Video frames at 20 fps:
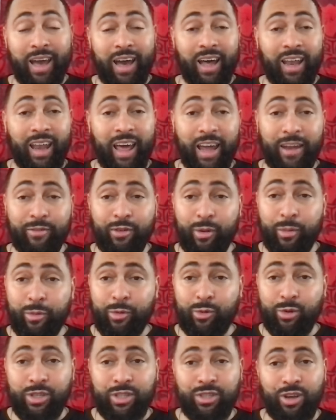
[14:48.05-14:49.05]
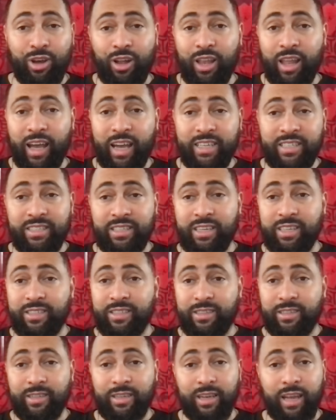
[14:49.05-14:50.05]
a lot of it, we saw last
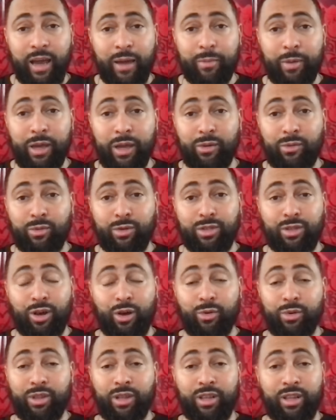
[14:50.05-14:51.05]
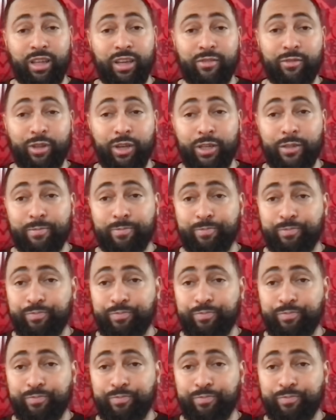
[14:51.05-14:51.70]
season. We saw with Cleveland.